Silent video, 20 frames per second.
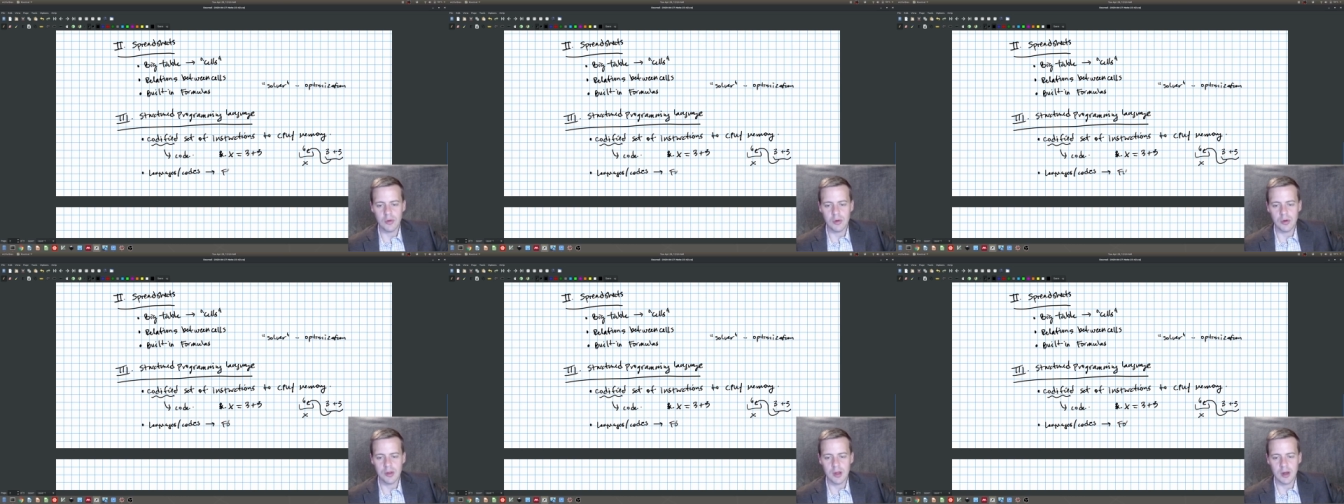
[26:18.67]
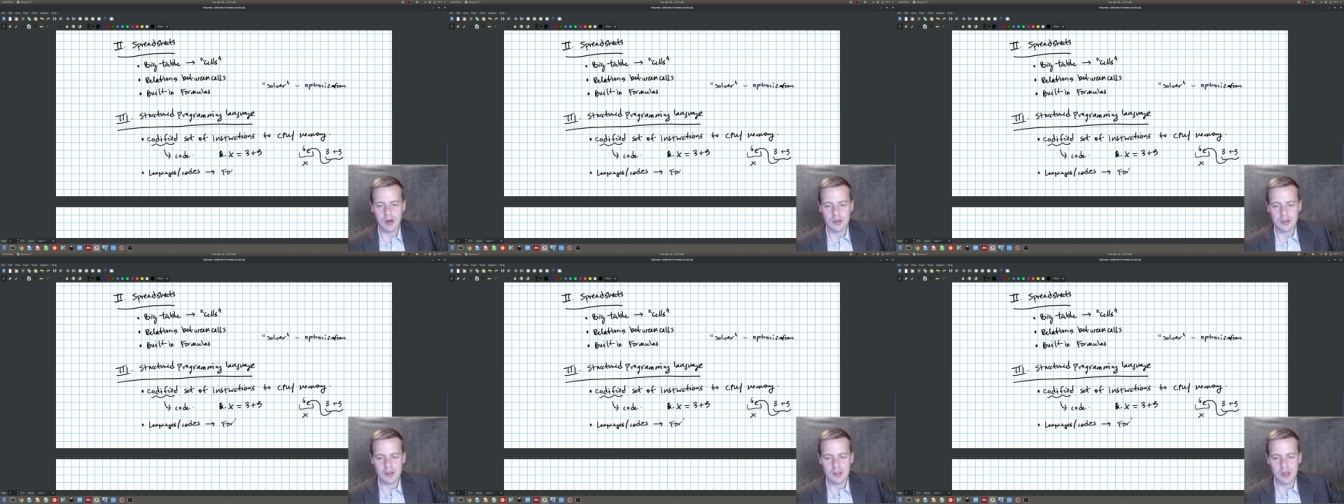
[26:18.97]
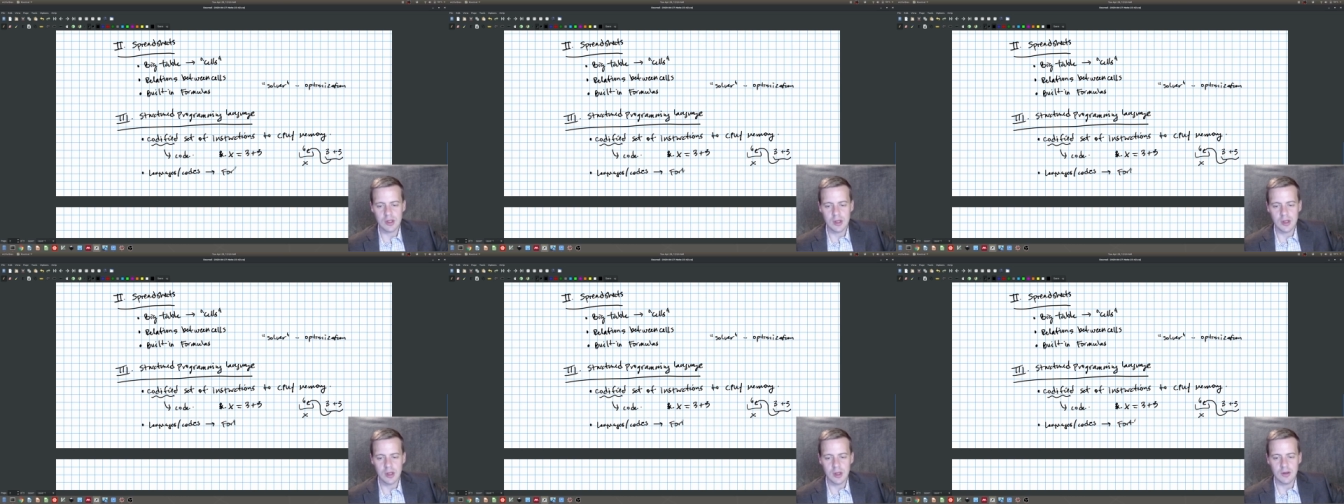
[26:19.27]
There's
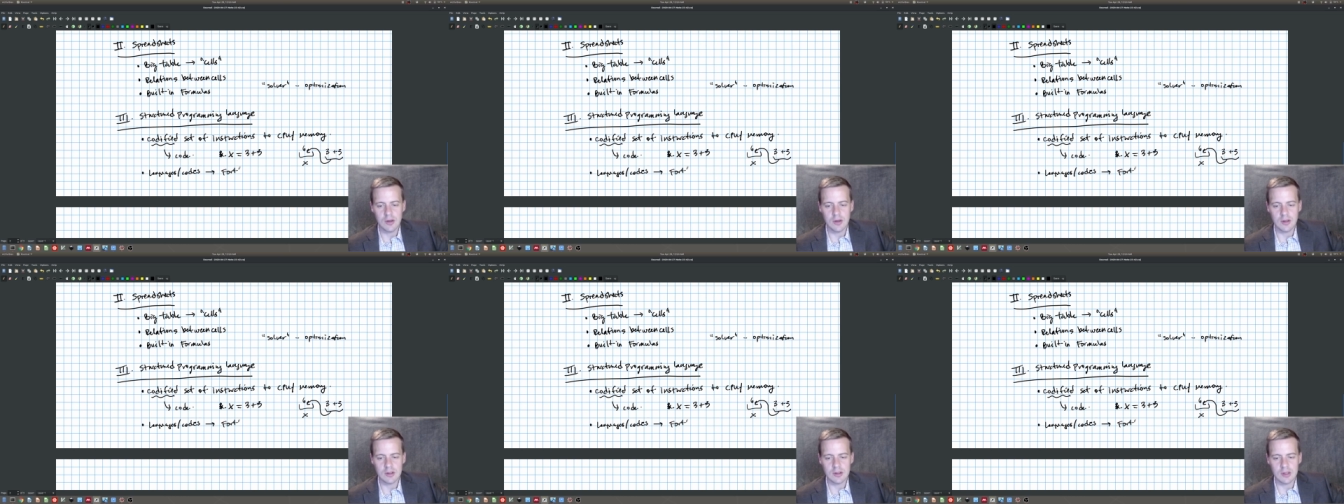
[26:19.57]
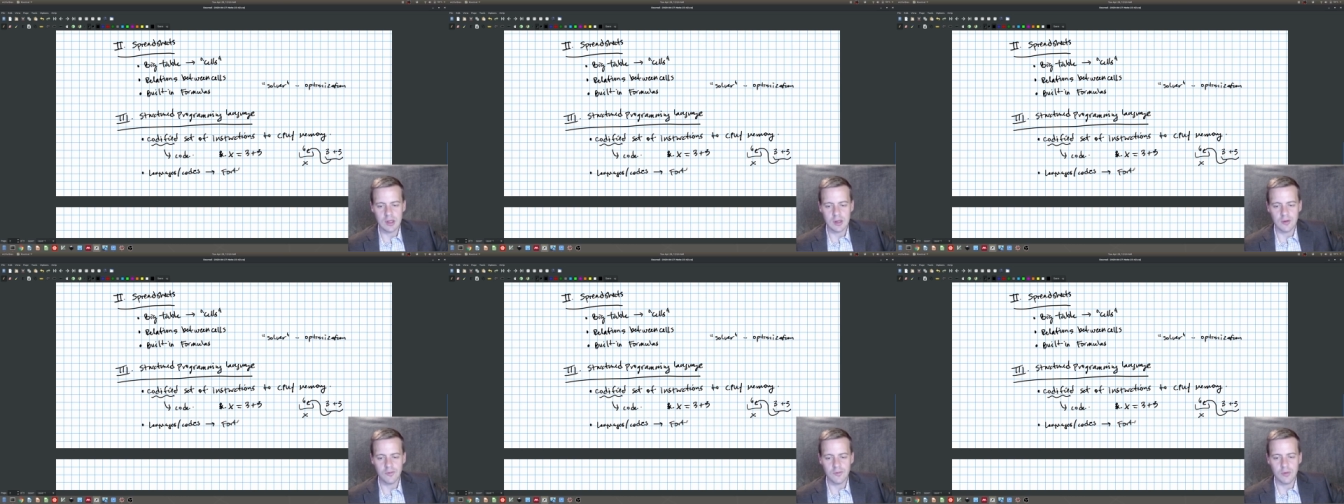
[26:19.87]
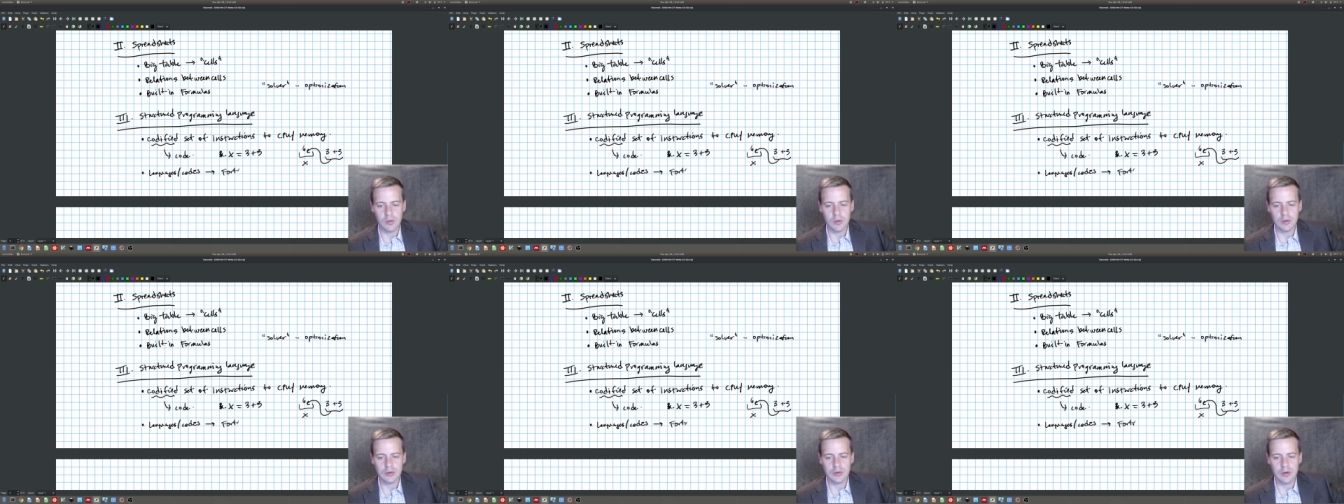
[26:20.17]
things like
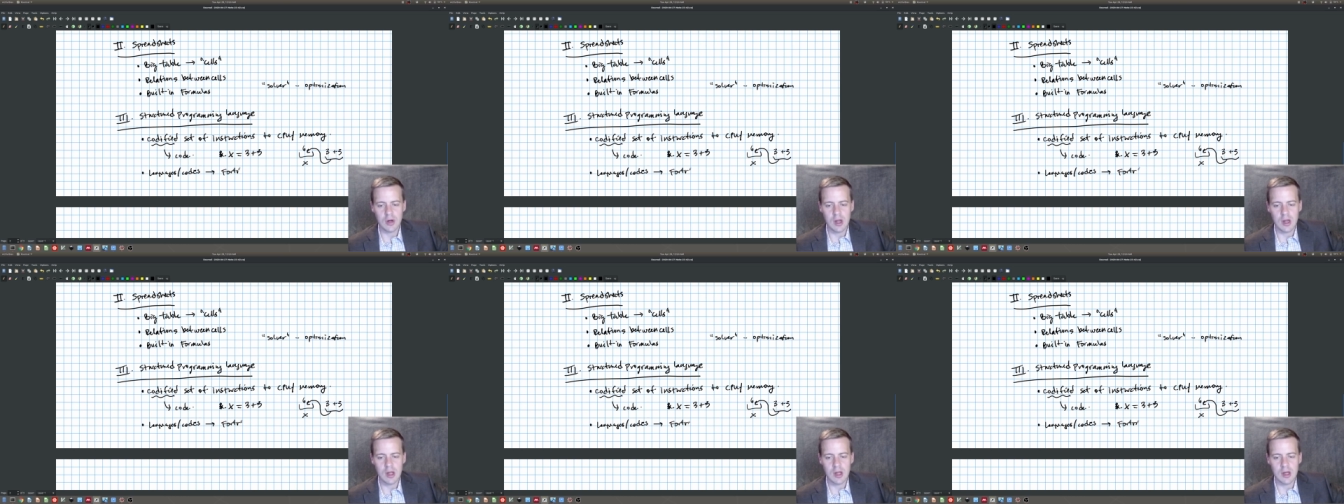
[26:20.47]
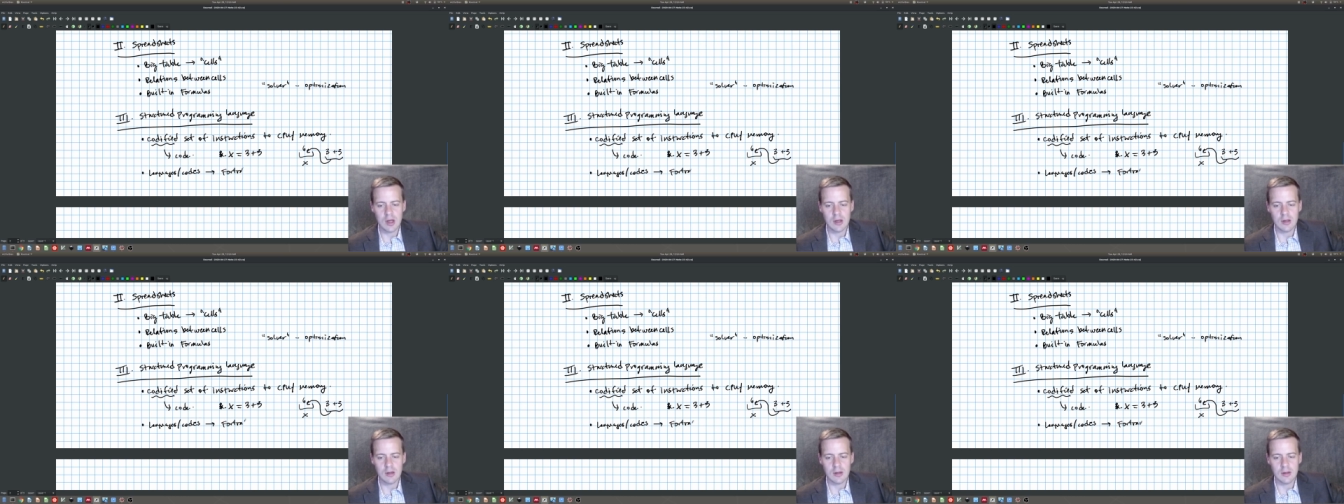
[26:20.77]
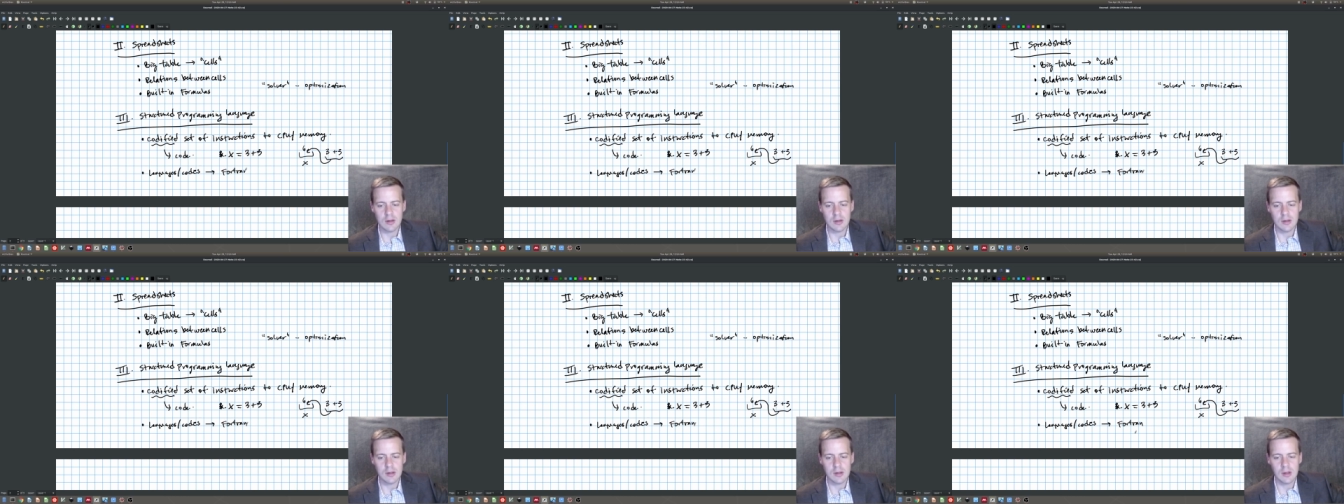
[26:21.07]
Fortran,
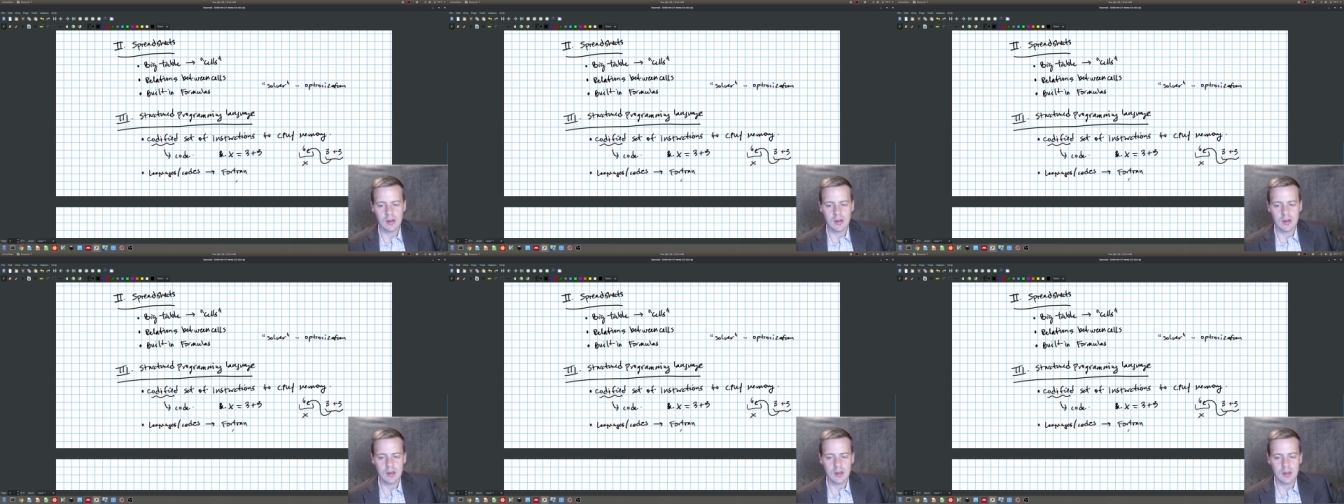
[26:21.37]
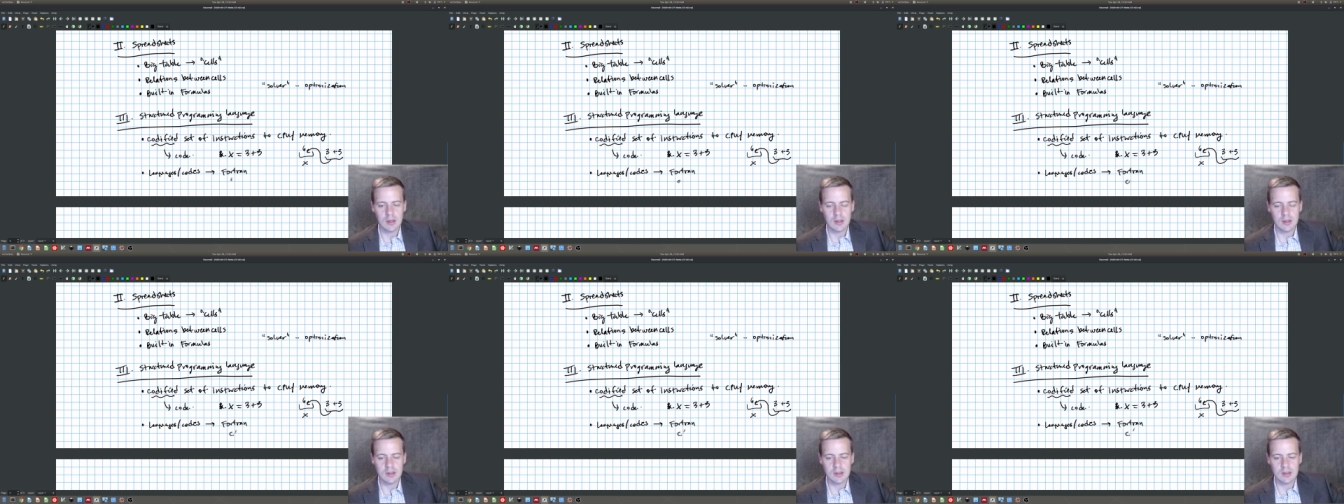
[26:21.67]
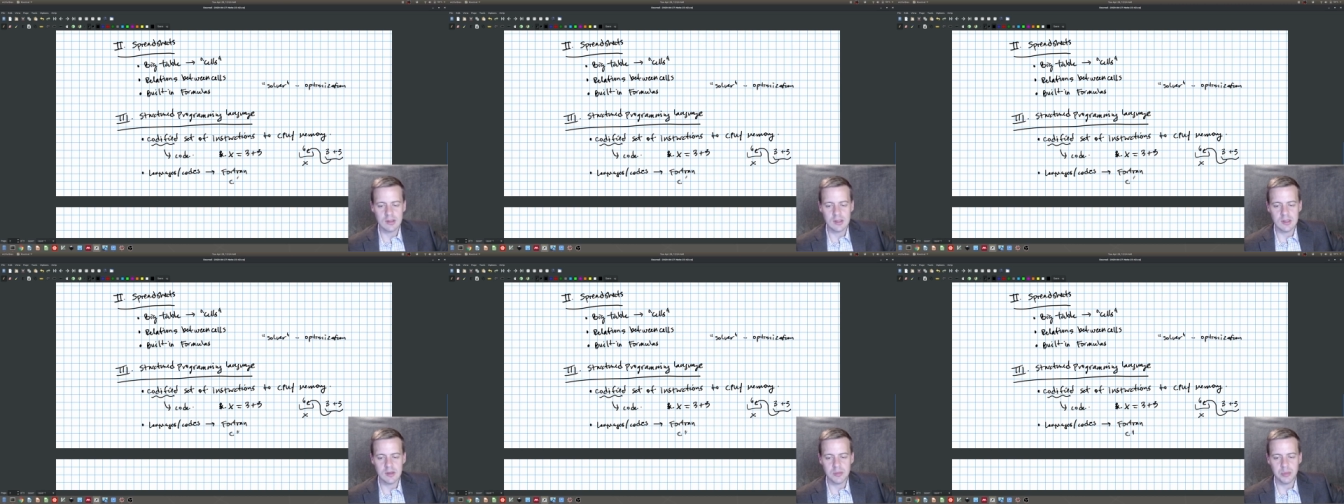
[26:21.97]

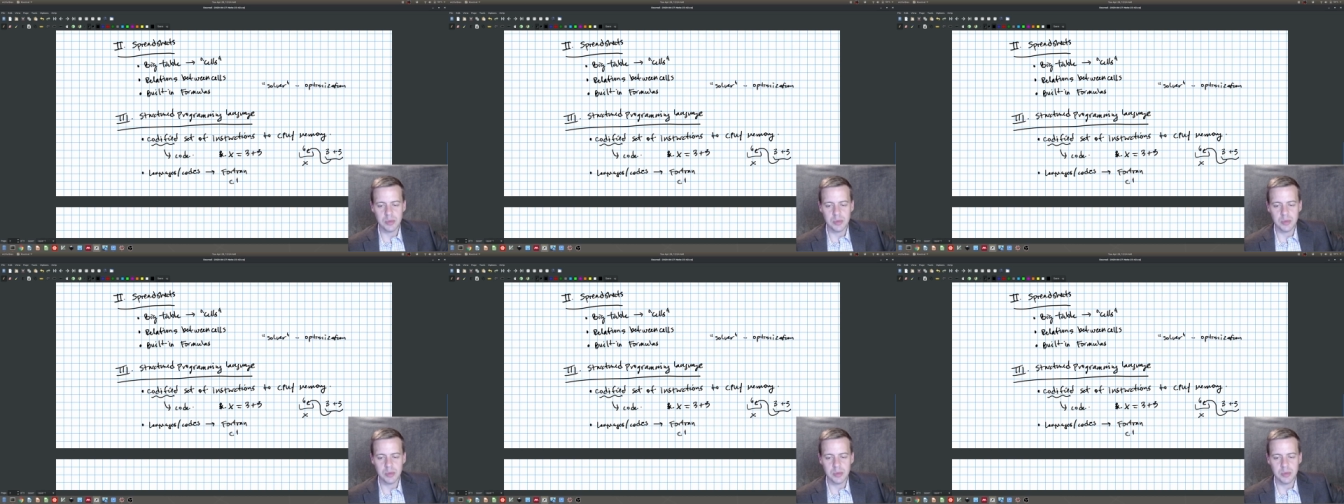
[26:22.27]
C++,